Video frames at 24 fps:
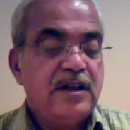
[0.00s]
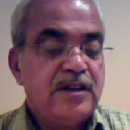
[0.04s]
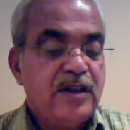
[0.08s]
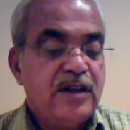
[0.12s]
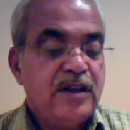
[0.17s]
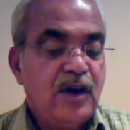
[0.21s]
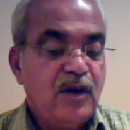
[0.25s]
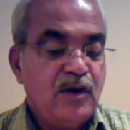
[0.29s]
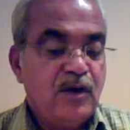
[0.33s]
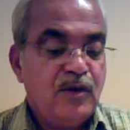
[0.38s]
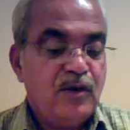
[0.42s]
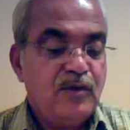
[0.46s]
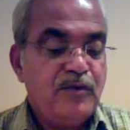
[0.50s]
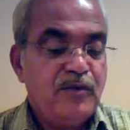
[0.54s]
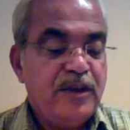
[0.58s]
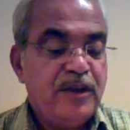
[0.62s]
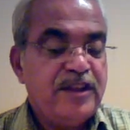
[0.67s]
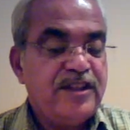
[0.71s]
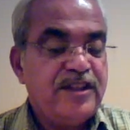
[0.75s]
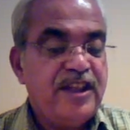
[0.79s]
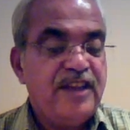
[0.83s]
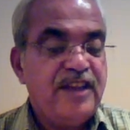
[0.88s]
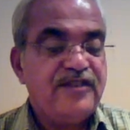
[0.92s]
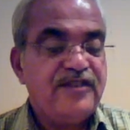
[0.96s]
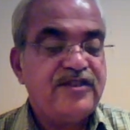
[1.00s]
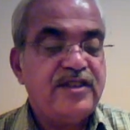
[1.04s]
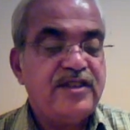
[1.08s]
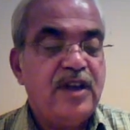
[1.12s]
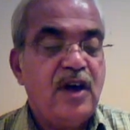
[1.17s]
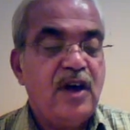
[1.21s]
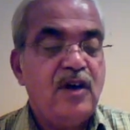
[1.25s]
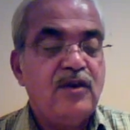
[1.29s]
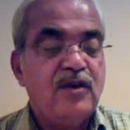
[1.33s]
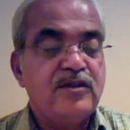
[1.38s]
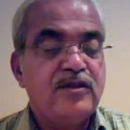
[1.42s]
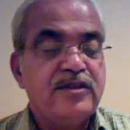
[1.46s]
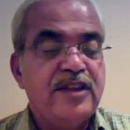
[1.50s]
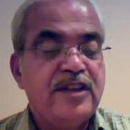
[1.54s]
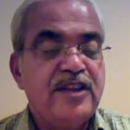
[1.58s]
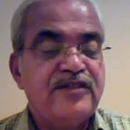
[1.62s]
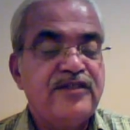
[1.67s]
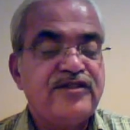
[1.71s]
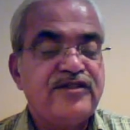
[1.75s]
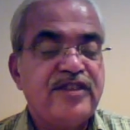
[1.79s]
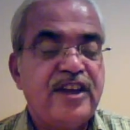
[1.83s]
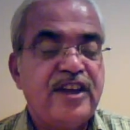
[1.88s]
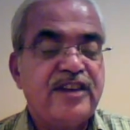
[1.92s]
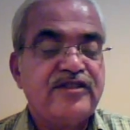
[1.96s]
Now, with this,
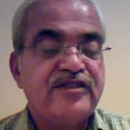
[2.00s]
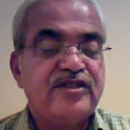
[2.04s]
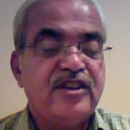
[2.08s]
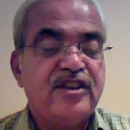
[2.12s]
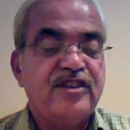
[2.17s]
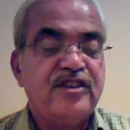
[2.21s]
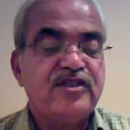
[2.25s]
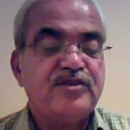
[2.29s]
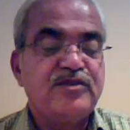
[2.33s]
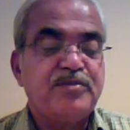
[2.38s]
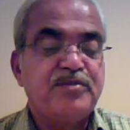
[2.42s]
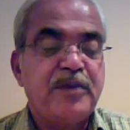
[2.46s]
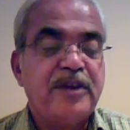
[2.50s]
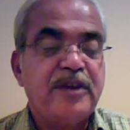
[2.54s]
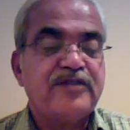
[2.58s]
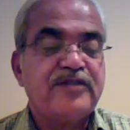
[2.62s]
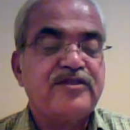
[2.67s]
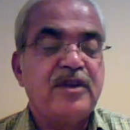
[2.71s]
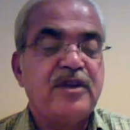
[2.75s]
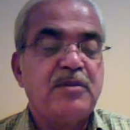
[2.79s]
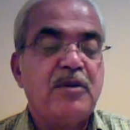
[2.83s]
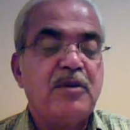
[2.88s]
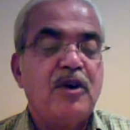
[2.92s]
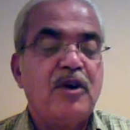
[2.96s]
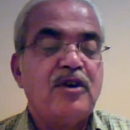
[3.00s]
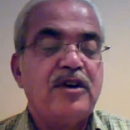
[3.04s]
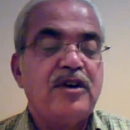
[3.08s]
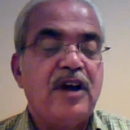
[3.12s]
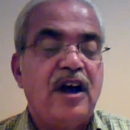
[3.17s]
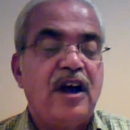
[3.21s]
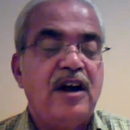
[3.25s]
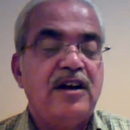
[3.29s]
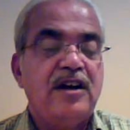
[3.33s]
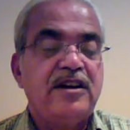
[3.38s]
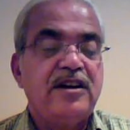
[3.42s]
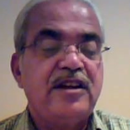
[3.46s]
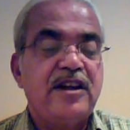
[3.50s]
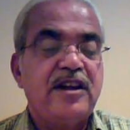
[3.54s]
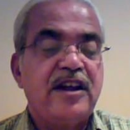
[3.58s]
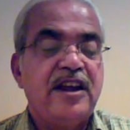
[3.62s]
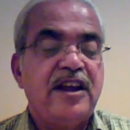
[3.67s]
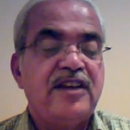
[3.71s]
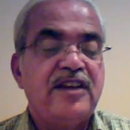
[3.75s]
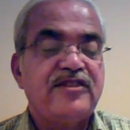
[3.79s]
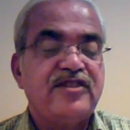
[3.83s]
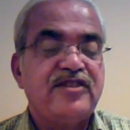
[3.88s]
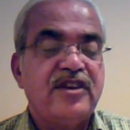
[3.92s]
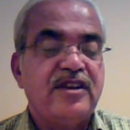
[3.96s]
this section speaks about
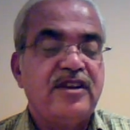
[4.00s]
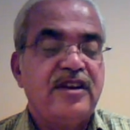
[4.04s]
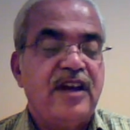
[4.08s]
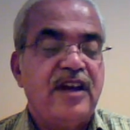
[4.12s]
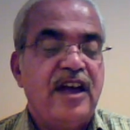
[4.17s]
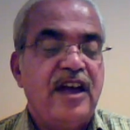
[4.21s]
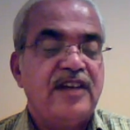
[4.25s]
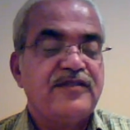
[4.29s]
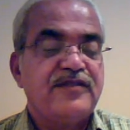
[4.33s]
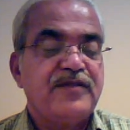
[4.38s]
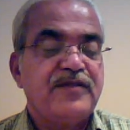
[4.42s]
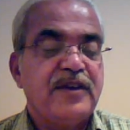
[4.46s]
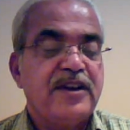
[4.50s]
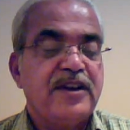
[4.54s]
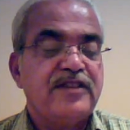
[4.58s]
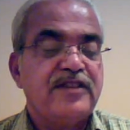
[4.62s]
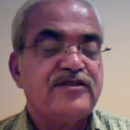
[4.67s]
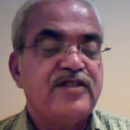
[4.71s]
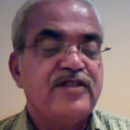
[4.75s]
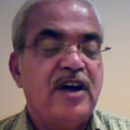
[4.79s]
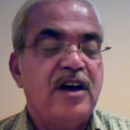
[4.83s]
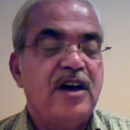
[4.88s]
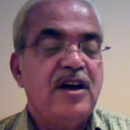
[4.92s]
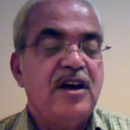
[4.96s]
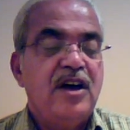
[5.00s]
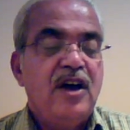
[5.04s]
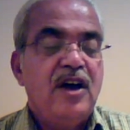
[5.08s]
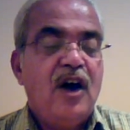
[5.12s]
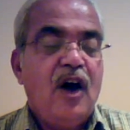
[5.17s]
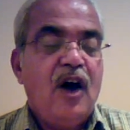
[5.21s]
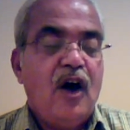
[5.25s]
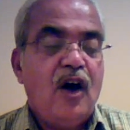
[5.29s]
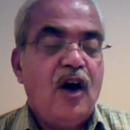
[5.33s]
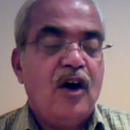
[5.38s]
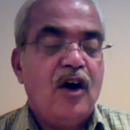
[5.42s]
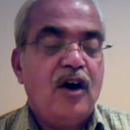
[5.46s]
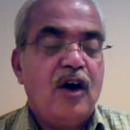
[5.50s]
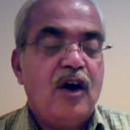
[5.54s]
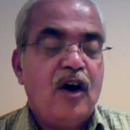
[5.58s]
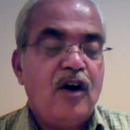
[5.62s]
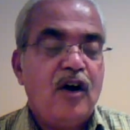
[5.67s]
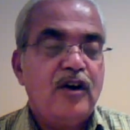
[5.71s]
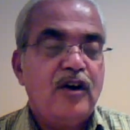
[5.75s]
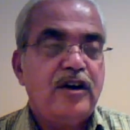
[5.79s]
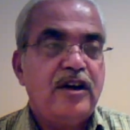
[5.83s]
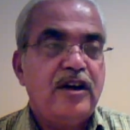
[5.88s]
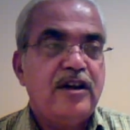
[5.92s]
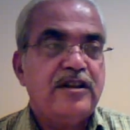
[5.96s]
alteration as far as the
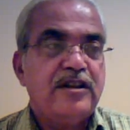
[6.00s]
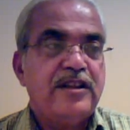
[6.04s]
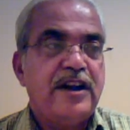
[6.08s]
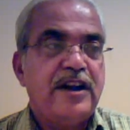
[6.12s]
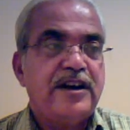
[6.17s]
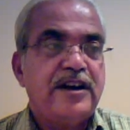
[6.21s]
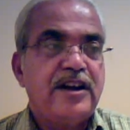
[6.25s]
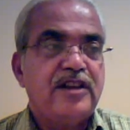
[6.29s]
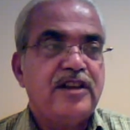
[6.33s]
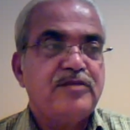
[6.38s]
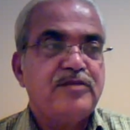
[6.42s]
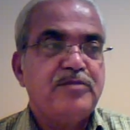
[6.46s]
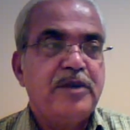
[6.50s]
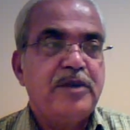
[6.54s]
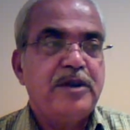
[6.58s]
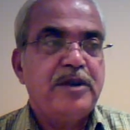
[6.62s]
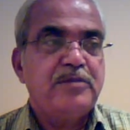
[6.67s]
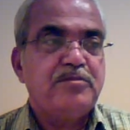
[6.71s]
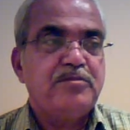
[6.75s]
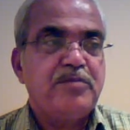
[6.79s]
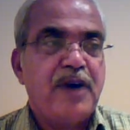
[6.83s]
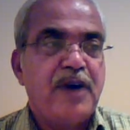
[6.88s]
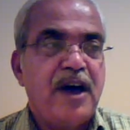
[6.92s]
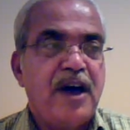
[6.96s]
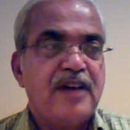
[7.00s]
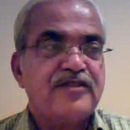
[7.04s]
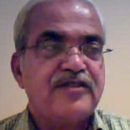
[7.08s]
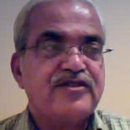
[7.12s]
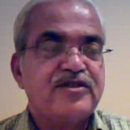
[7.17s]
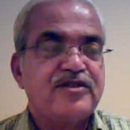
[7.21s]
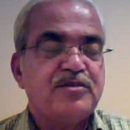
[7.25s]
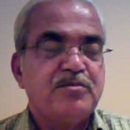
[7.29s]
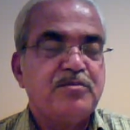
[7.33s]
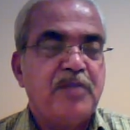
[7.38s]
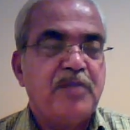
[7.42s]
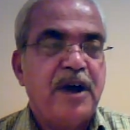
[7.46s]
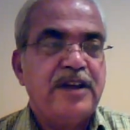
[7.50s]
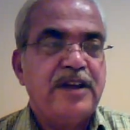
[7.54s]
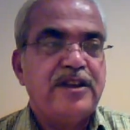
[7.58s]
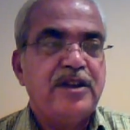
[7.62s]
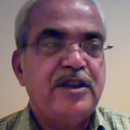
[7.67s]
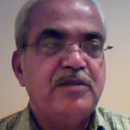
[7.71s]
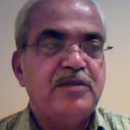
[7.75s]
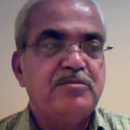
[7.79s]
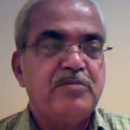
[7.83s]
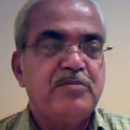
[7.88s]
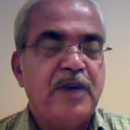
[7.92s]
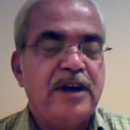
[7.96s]
order that has been passed by
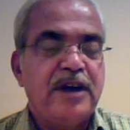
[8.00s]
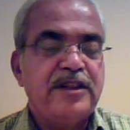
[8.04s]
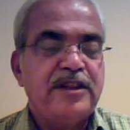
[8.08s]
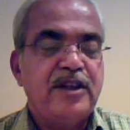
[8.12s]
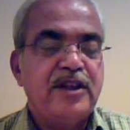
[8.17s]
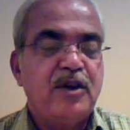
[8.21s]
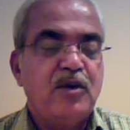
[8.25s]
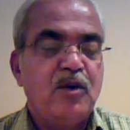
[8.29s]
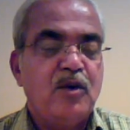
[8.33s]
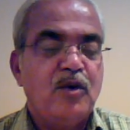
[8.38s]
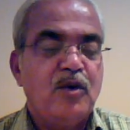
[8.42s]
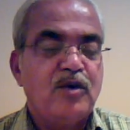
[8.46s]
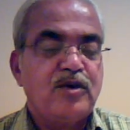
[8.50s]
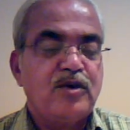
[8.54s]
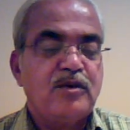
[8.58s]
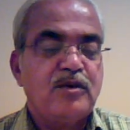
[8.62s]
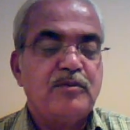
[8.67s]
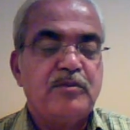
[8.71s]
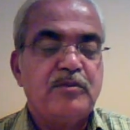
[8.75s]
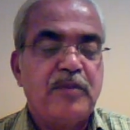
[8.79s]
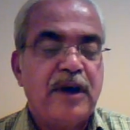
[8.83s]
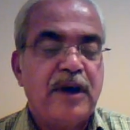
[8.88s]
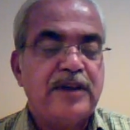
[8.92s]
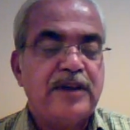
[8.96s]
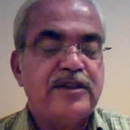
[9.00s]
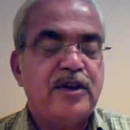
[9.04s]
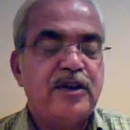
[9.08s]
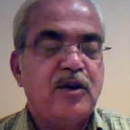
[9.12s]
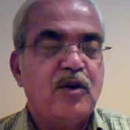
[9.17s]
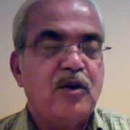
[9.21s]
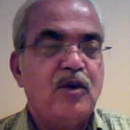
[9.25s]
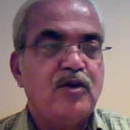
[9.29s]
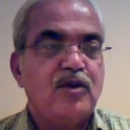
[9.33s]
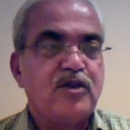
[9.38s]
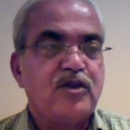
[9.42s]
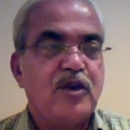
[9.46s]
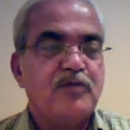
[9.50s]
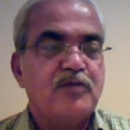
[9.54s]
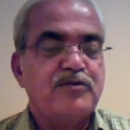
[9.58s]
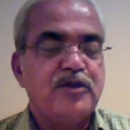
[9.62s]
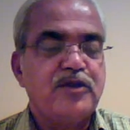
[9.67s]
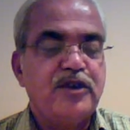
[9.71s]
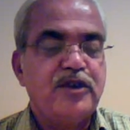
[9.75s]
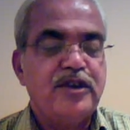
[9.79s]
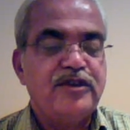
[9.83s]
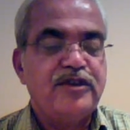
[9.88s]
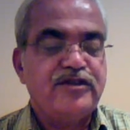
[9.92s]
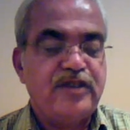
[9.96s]
the court of
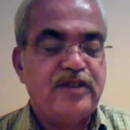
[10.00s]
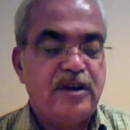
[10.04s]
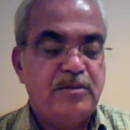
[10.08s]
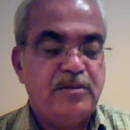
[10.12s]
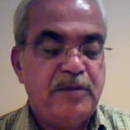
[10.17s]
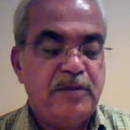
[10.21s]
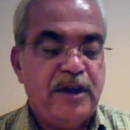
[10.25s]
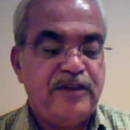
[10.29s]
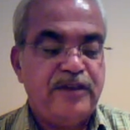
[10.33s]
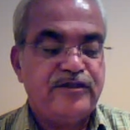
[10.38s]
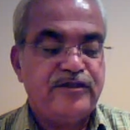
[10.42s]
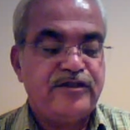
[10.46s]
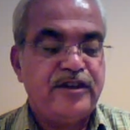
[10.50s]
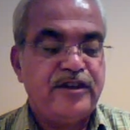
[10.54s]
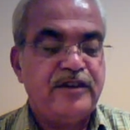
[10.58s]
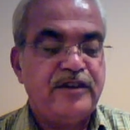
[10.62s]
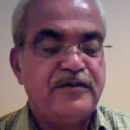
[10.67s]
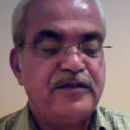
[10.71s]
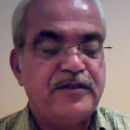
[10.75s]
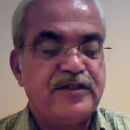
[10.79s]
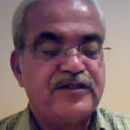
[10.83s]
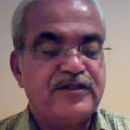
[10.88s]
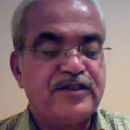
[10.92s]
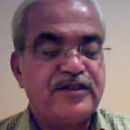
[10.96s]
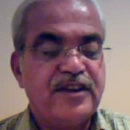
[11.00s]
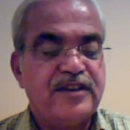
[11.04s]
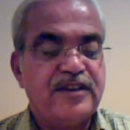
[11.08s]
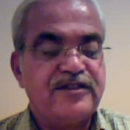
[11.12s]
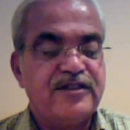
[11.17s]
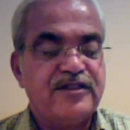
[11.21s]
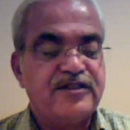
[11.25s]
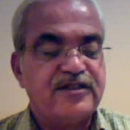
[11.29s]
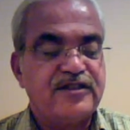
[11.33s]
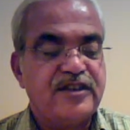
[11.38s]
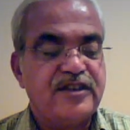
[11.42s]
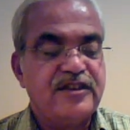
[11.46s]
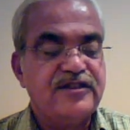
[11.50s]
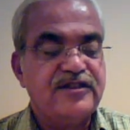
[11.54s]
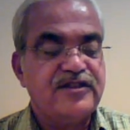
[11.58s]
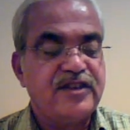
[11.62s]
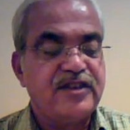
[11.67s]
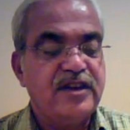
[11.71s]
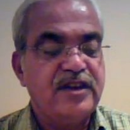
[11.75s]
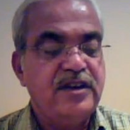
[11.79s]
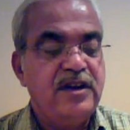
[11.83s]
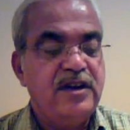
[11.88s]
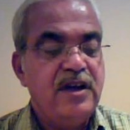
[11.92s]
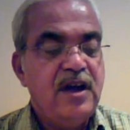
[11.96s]
judicial magistrate first class is
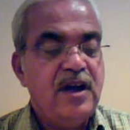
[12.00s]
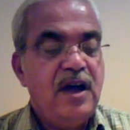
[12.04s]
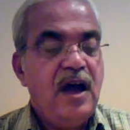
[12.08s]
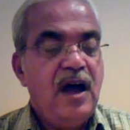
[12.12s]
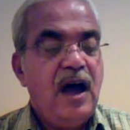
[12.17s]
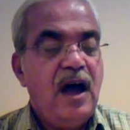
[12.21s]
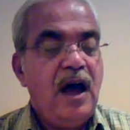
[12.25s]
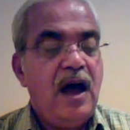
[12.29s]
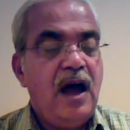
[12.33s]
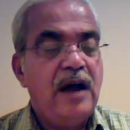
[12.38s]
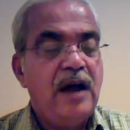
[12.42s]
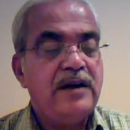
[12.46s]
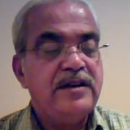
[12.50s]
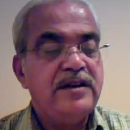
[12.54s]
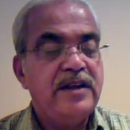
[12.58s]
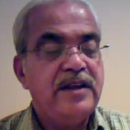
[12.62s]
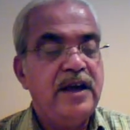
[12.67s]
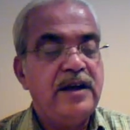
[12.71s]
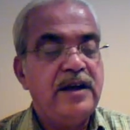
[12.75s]
concerned, and